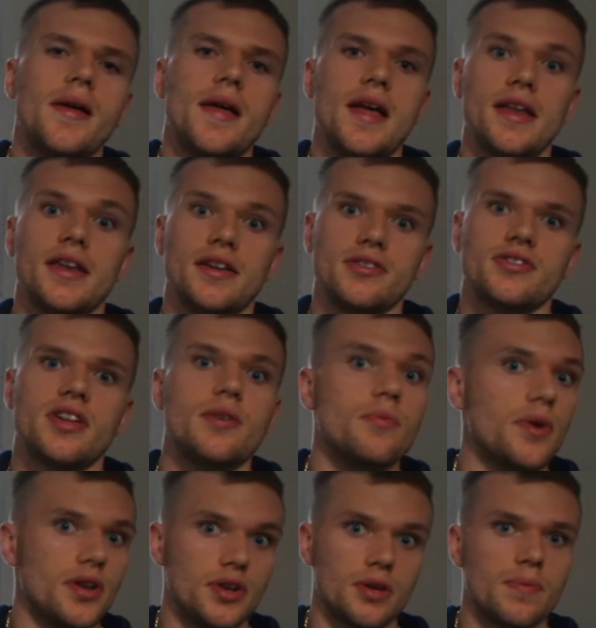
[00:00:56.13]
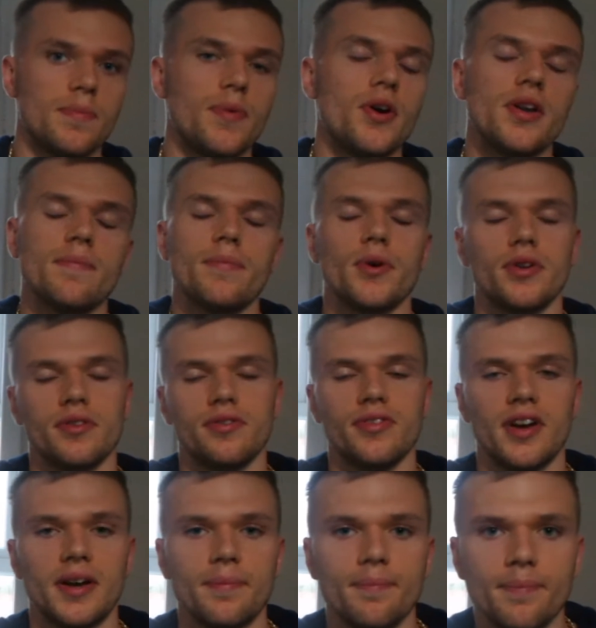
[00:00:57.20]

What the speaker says: in that state where you're going to be burning body fat.